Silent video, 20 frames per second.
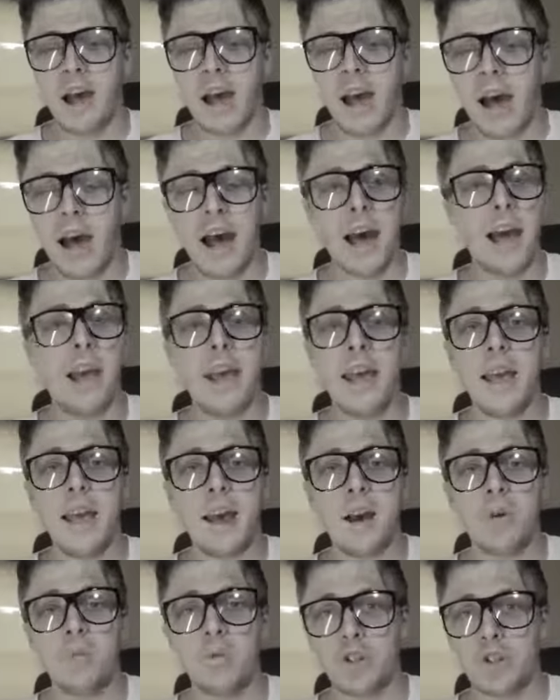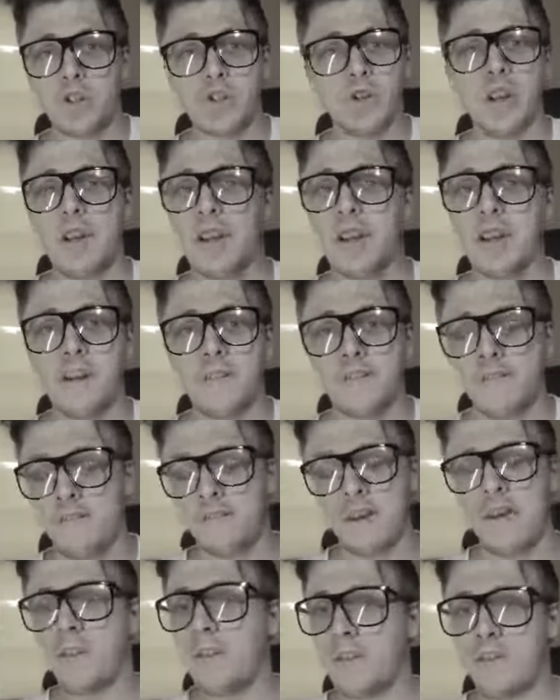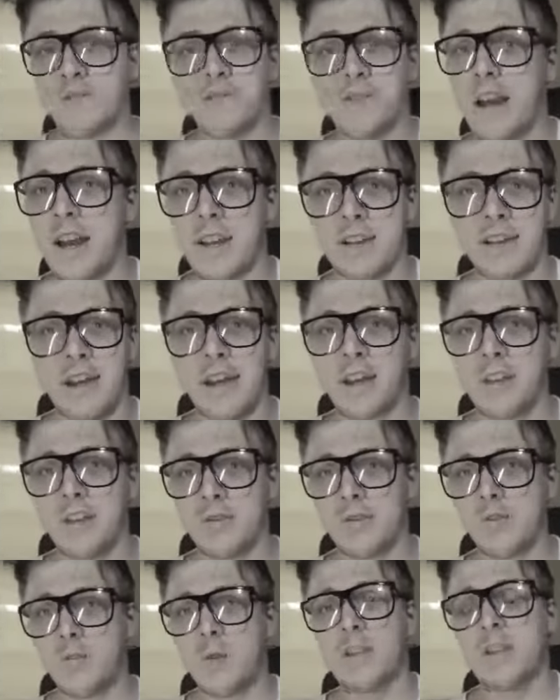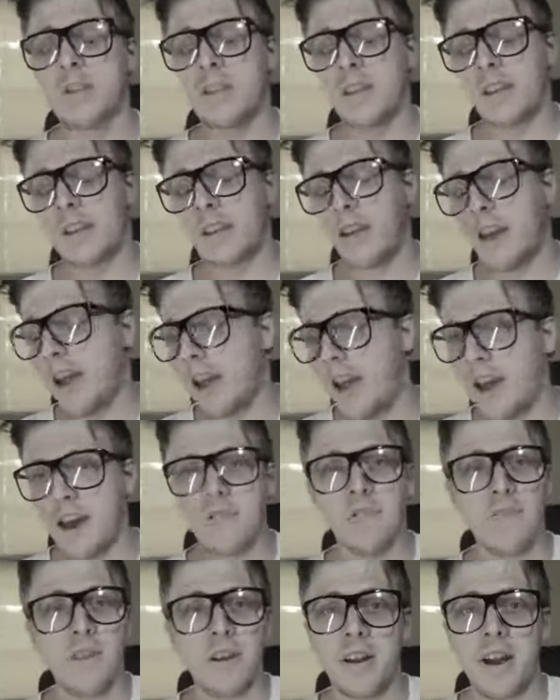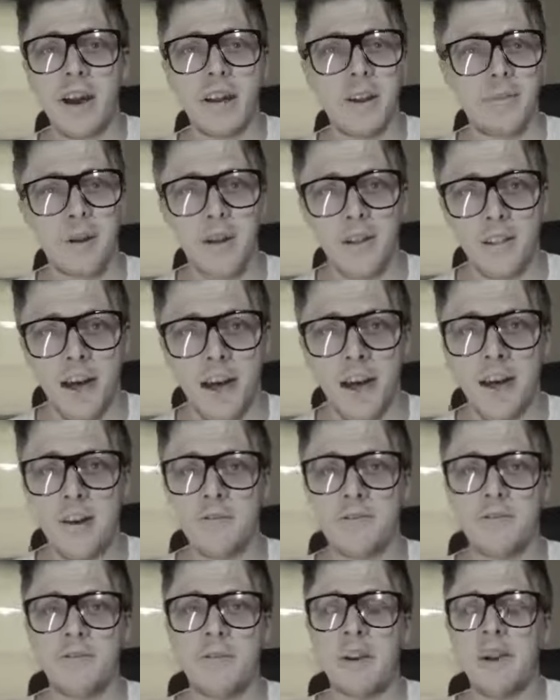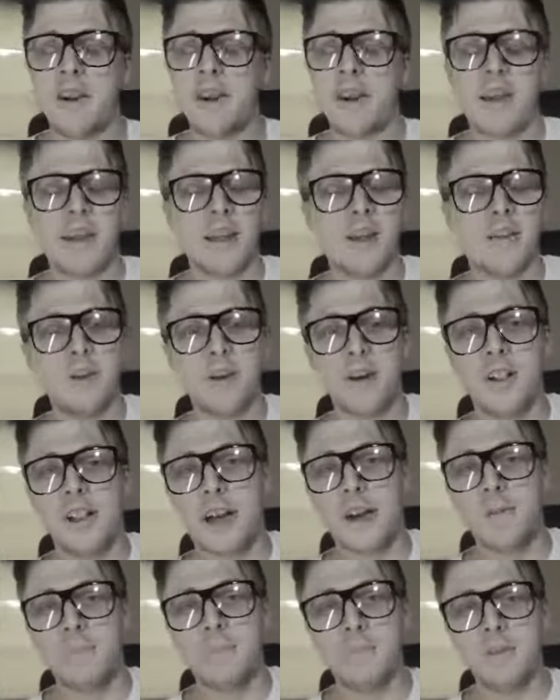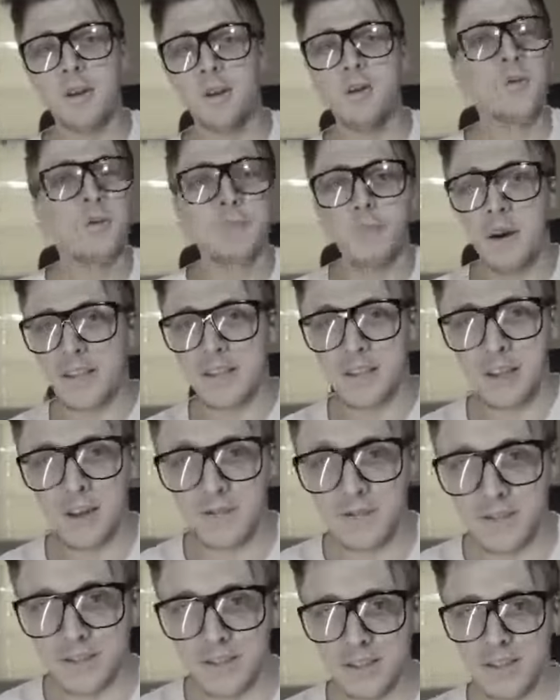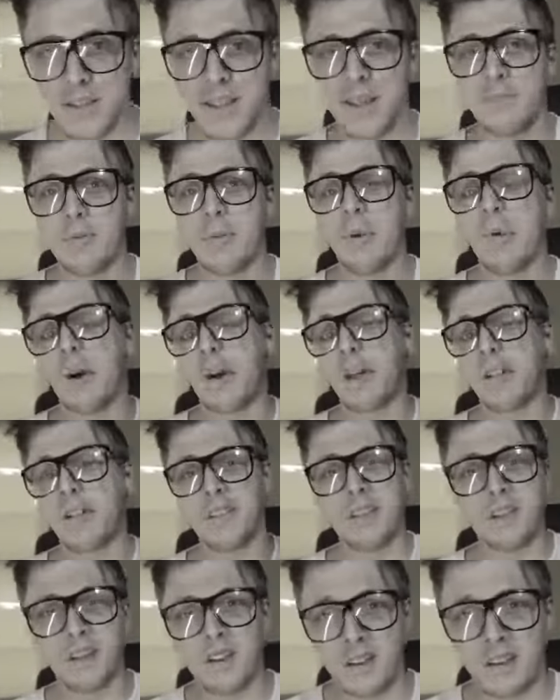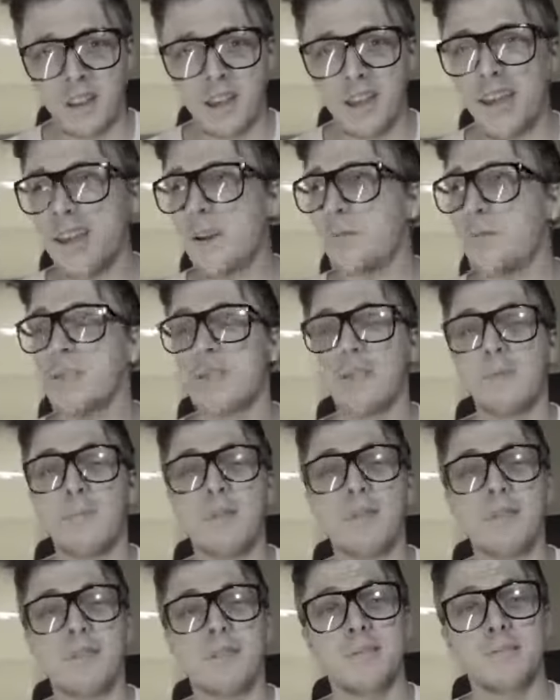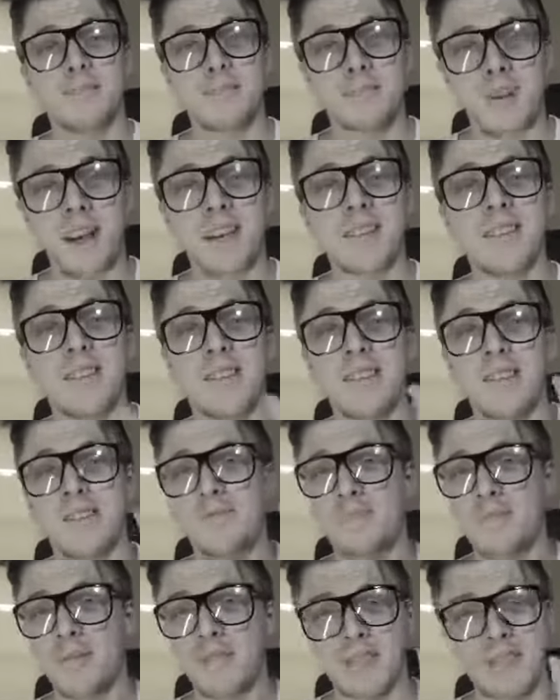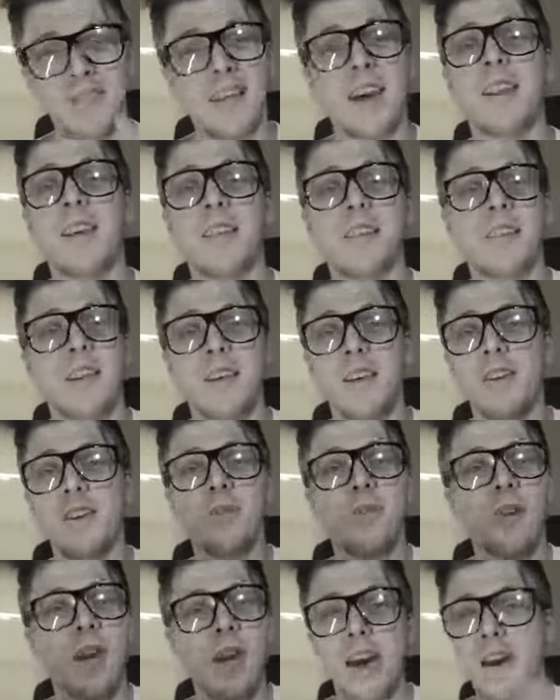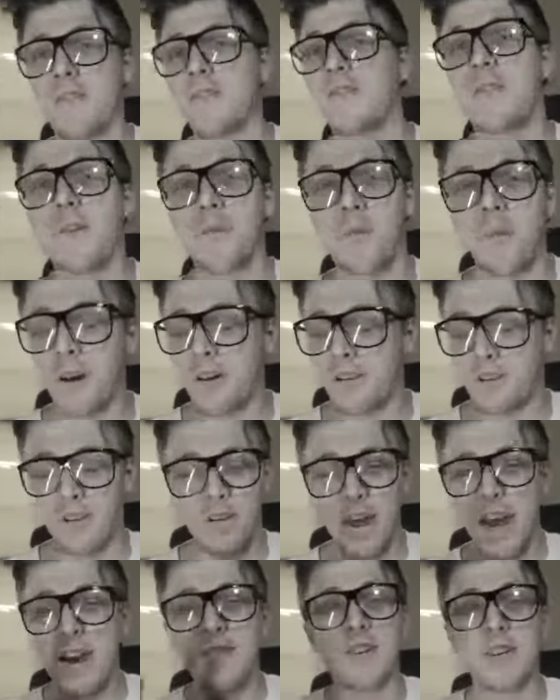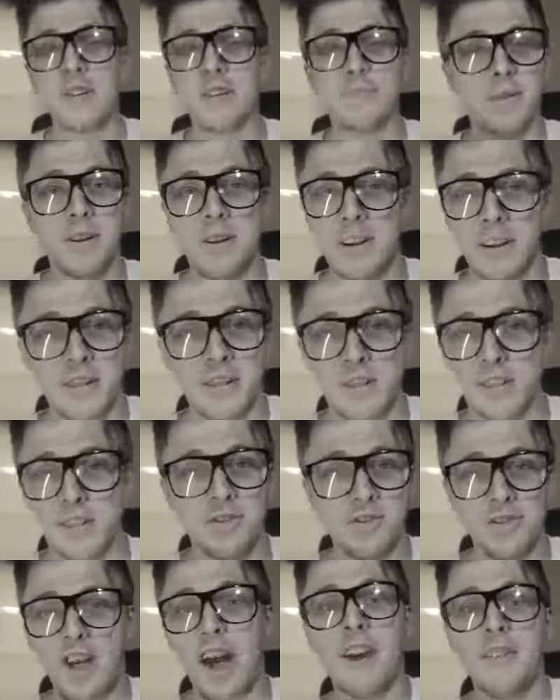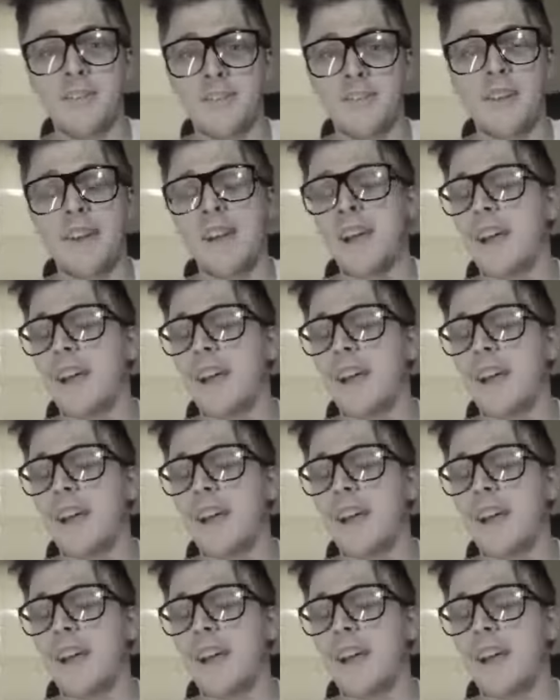I was drinking a fifth of Jack Daniel's whiskey every night of my life until I puked myself to sleep, quite literally. It was the most depressing, pathetic thing you'd ever experience in your life,